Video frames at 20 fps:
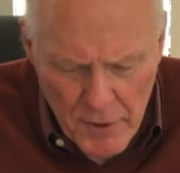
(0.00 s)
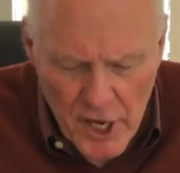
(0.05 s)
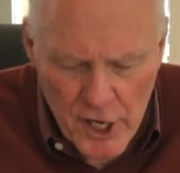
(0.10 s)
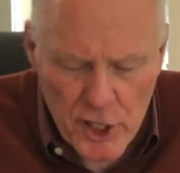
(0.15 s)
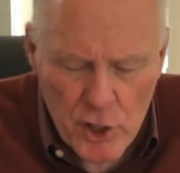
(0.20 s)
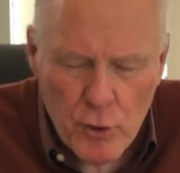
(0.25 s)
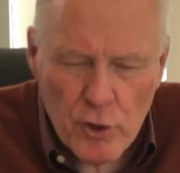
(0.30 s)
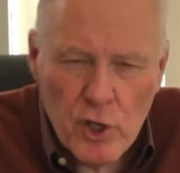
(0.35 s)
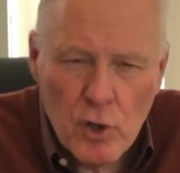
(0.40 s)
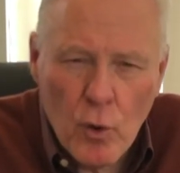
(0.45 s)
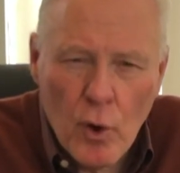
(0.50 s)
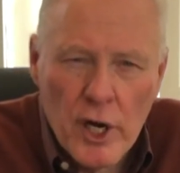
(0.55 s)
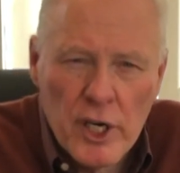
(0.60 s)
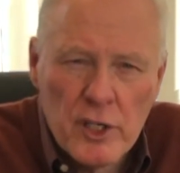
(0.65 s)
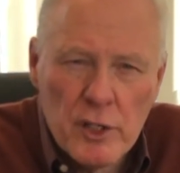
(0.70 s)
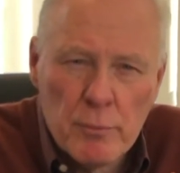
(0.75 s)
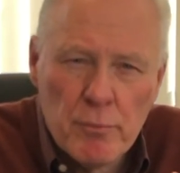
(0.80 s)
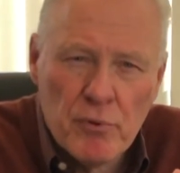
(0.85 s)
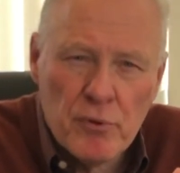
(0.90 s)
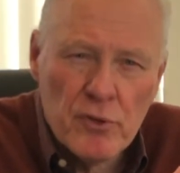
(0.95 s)
you're going
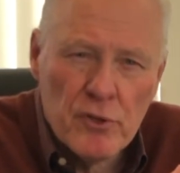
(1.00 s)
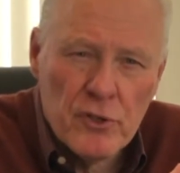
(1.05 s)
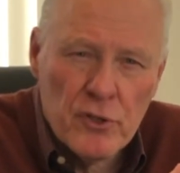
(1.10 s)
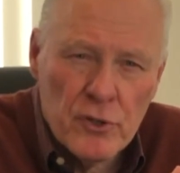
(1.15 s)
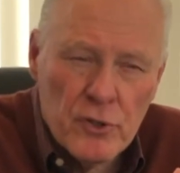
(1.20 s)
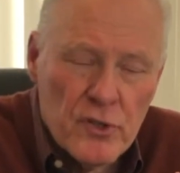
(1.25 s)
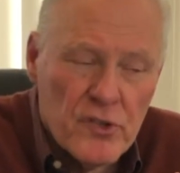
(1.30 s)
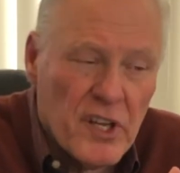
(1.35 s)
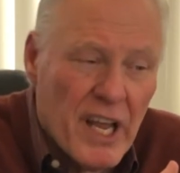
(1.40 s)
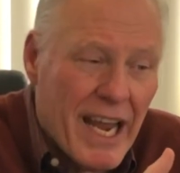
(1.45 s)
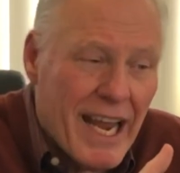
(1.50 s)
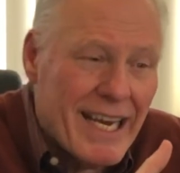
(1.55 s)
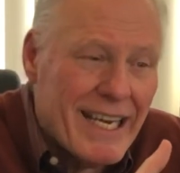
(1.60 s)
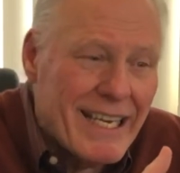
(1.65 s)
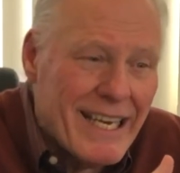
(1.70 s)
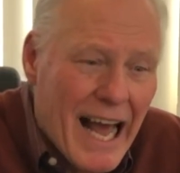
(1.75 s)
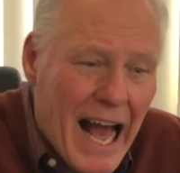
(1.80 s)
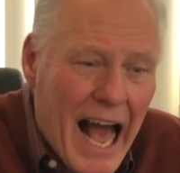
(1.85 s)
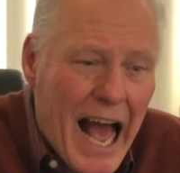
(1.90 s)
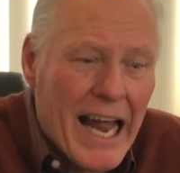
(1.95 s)
to produce a
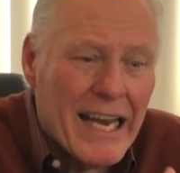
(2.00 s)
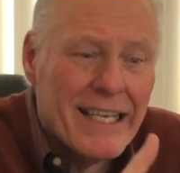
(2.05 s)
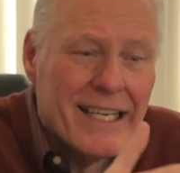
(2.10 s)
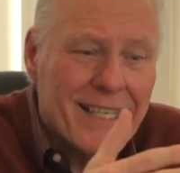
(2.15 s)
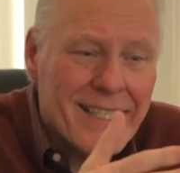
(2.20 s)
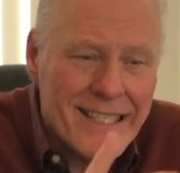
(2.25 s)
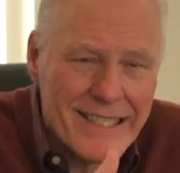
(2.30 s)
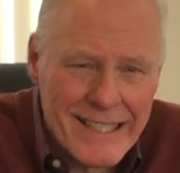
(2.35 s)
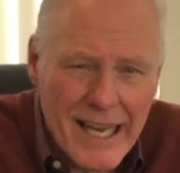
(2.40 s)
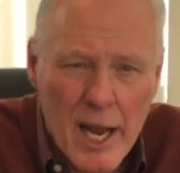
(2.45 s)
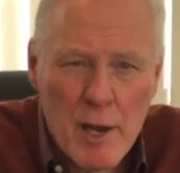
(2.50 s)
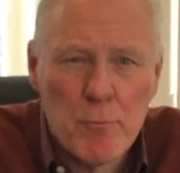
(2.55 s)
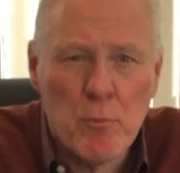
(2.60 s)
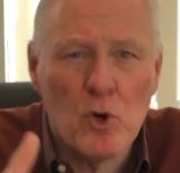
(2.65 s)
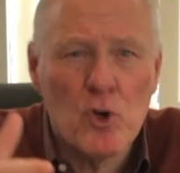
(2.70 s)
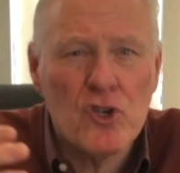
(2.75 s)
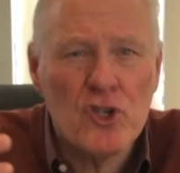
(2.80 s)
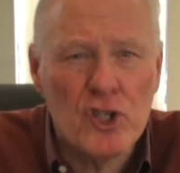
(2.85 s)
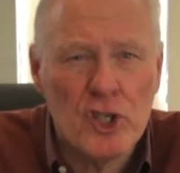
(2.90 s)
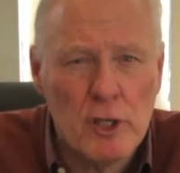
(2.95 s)

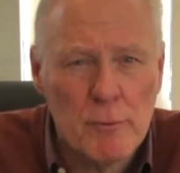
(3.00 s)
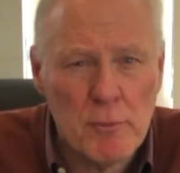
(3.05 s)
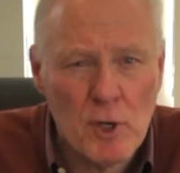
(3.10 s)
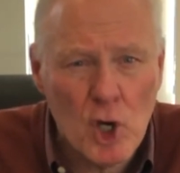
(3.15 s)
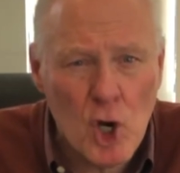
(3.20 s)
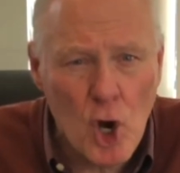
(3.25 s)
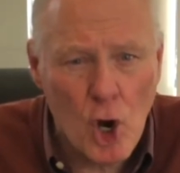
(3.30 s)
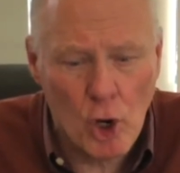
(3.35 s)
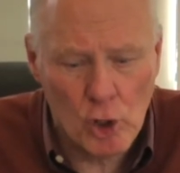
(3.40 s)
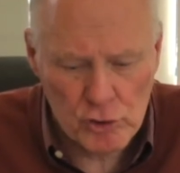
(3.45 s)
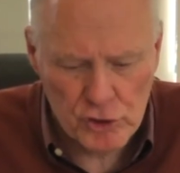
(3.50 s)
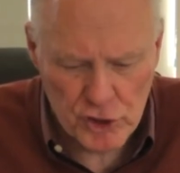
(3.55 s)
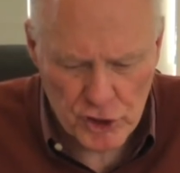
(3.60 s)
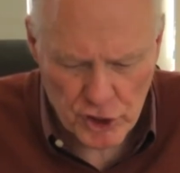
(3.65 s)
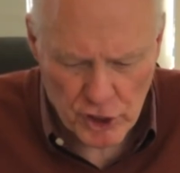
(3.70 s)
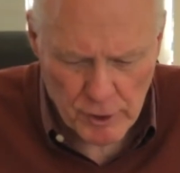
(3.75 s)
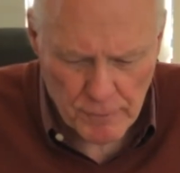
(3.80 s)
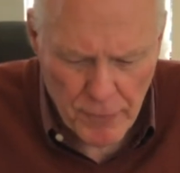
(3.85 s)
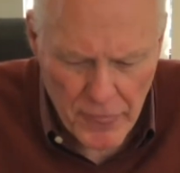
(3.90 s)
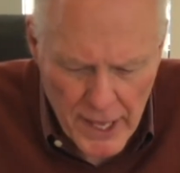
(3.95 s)
non-discipleship
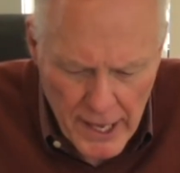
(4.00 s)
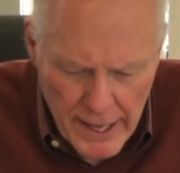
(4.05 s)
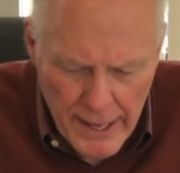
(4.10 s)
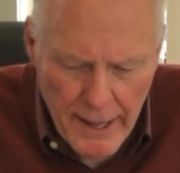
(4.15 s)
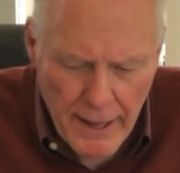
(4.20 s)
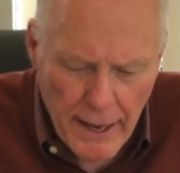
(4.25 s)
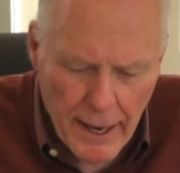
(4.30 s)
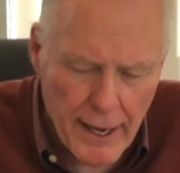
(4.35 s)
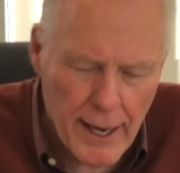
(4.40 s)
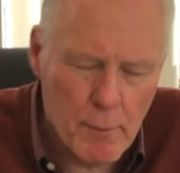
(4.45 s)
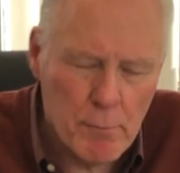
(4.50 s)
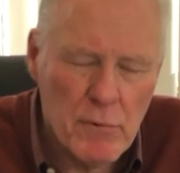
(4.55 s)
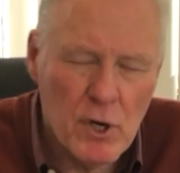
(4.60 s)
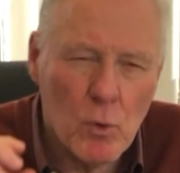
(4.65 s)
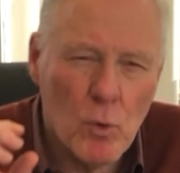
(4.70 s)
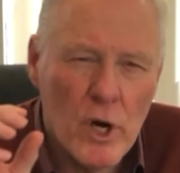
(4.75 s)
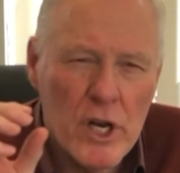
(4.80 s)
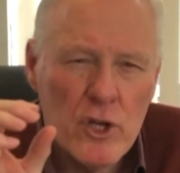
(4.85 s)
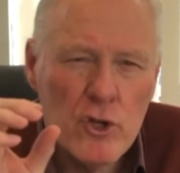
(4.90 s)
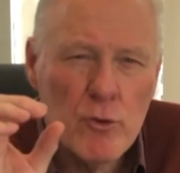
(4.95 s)
culture. But
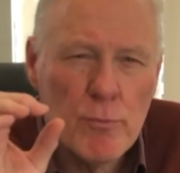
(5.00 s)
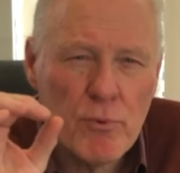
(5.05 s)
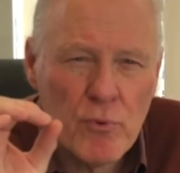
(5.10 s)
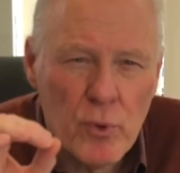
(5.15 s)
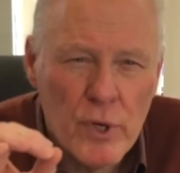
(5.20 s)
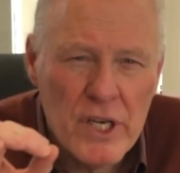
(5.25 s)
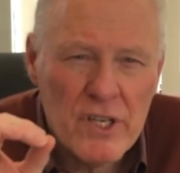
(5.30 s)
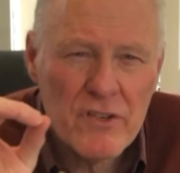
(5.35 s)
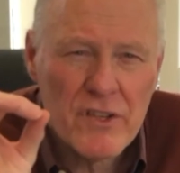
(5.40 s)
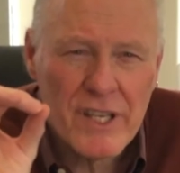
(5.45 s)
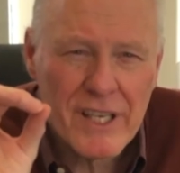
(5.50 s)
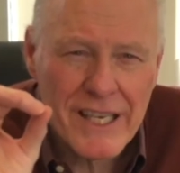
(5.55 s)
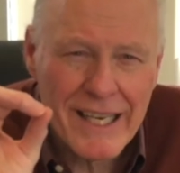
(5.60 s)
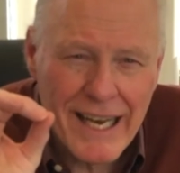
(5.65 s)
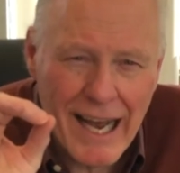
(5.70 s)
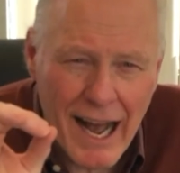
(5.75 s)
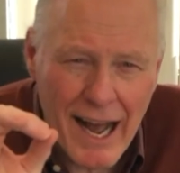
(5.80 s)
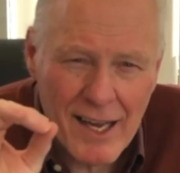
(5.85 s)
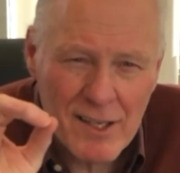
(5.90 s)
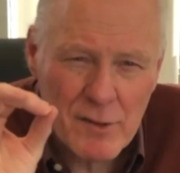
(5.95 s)
when you preach the
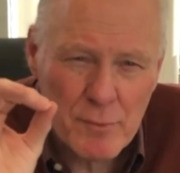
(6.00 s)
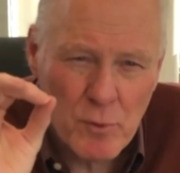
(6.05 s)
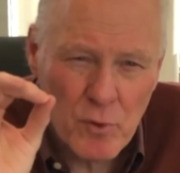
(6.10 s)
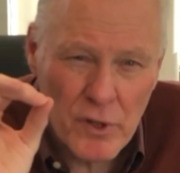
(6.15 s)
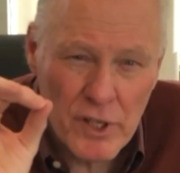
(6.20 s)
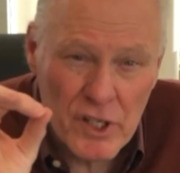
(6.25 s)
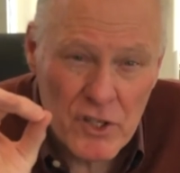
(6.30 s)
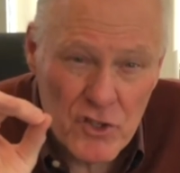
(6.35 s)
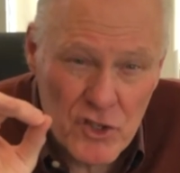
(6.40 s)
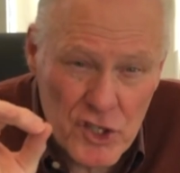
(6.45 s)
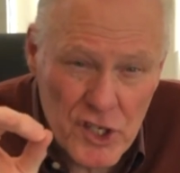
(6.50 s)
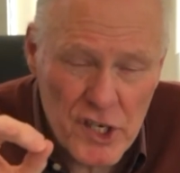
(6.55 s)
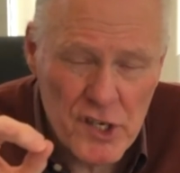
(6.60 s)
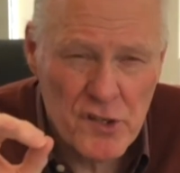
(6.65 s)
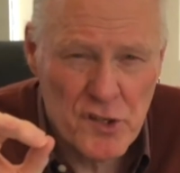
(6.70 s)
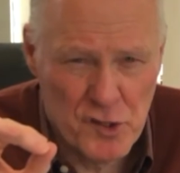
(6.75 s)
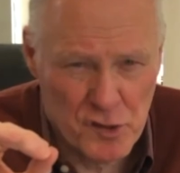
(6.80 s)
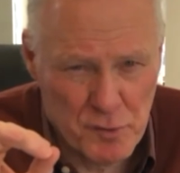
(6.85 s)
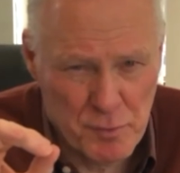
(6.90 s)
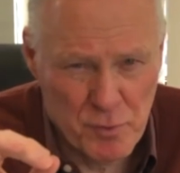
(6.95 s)
gospel that
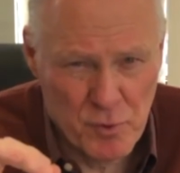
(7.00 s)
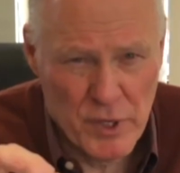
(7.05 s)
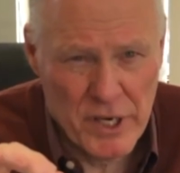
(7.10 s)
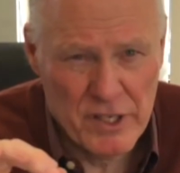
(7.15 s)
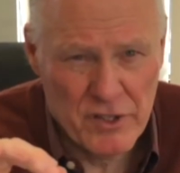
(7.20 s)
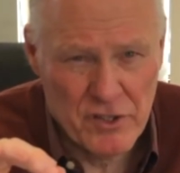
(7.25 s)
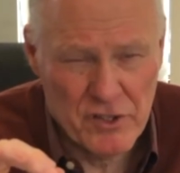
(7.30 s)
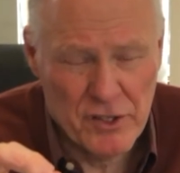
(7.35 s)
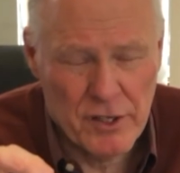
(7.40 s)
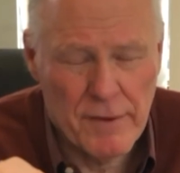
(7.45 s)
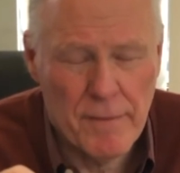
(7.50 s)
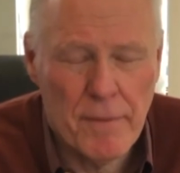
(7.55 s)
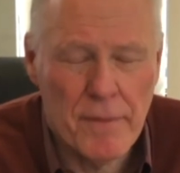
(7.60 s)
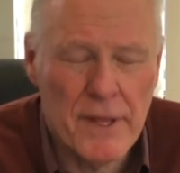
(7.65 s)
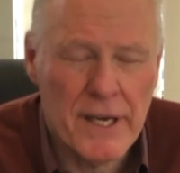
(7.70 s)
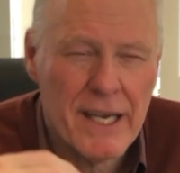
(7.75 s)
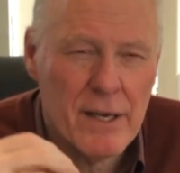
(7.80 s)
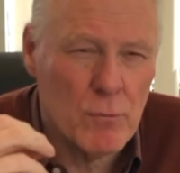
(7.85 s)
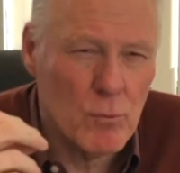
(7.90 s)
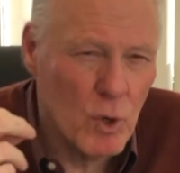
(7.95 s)
Jesus preached,
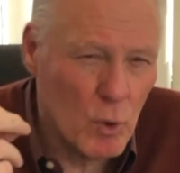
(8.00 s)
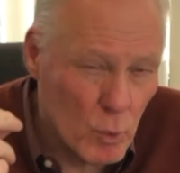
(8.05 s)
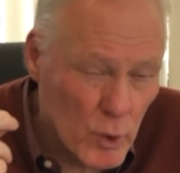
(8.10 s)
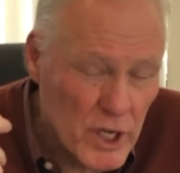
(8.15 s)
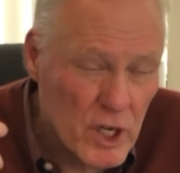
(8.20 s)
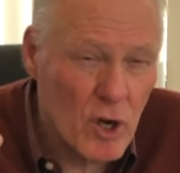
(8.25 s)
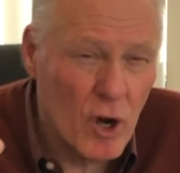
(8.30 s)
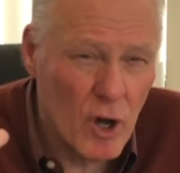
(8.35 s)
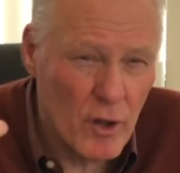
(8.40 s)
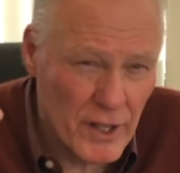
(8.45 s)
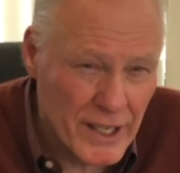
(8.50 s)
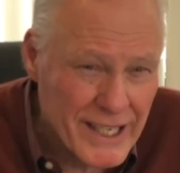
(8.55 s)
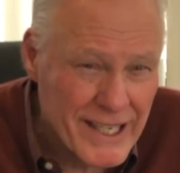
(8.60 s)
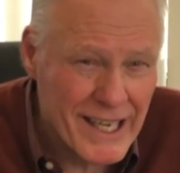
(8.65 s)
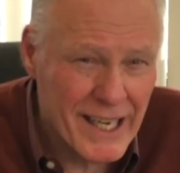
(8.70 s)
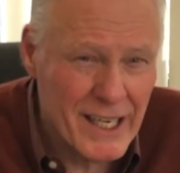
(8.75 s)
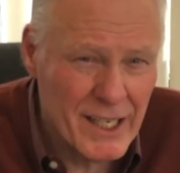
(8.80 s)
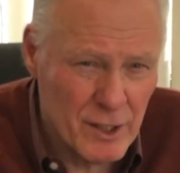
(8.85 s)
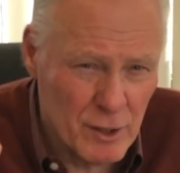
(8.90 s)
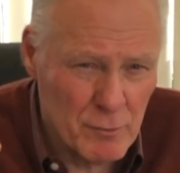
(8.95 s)
what we call the
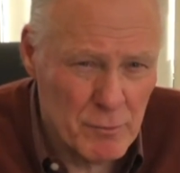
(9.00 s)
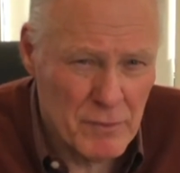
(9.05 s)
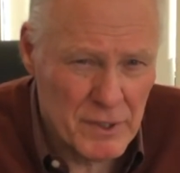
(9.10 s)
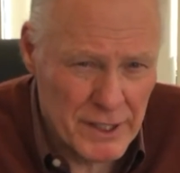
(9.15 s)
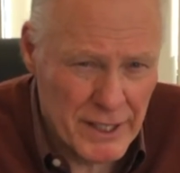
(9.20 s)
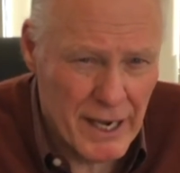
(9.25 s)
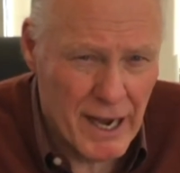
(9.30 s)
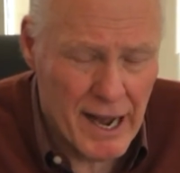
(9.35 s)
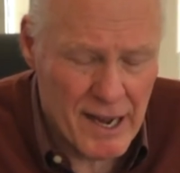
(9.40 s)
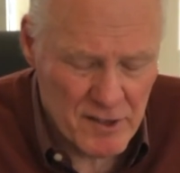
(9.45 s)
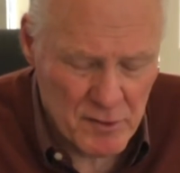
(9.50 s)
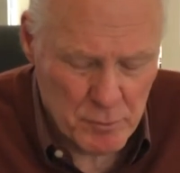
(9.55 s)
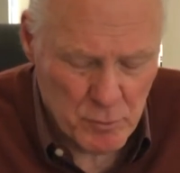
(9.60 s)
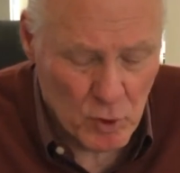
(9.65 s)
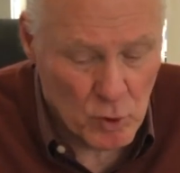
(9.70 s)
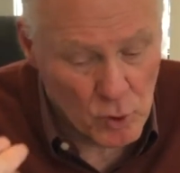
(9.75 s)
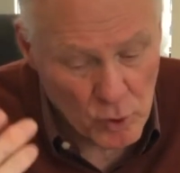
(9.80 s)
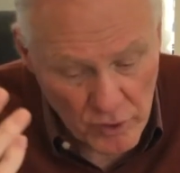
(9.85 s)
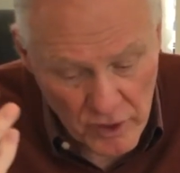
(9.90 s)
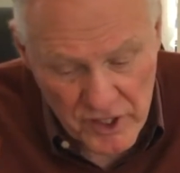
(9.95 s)
kingdom
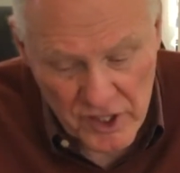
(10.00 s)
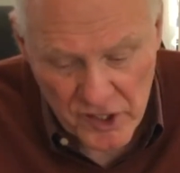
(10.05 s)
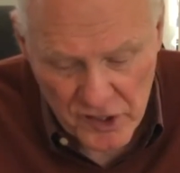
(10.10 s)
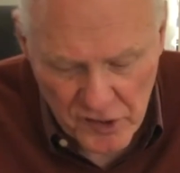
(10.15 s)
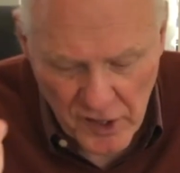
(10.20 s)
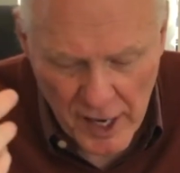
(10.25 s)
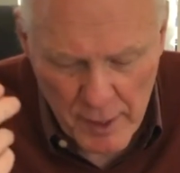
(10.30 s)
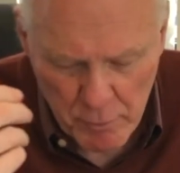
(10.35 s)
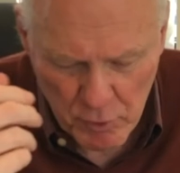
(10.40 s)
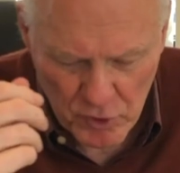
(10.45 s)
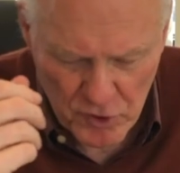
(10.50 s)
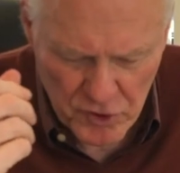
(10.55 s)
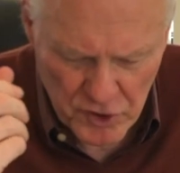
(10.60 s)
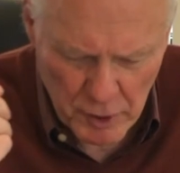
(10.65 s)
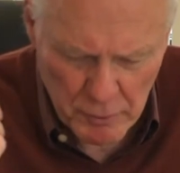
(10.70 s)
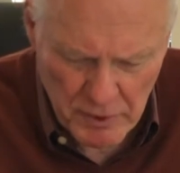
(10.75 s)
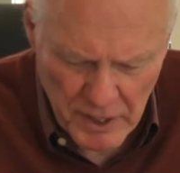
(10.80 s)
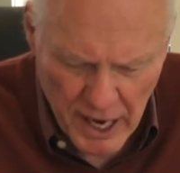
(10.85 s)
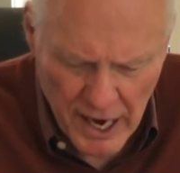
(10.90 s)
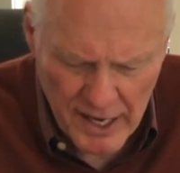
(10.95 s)
gospel or the
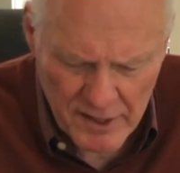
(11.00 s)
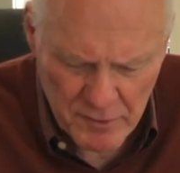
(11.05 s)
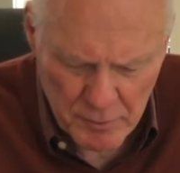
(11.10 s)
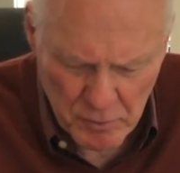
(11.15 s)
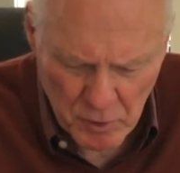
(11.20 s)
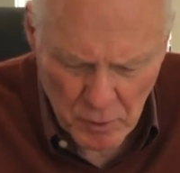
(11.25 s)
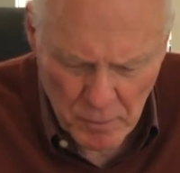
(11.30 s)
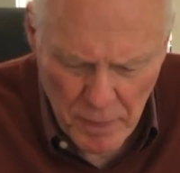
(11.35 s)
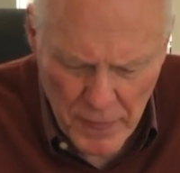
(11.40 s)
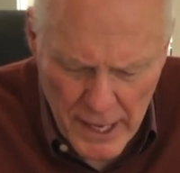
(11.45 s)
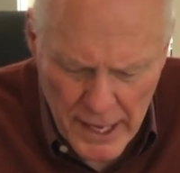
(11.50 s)
discipleship gospel,